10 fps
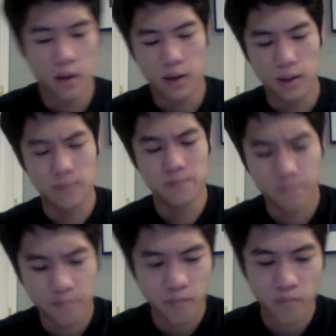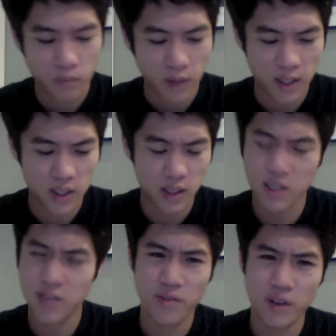It
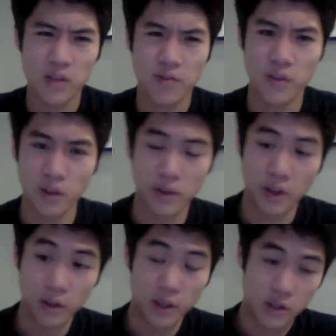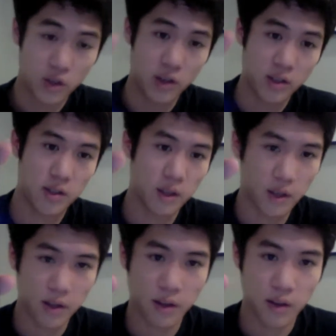didn't feel nearly as good as the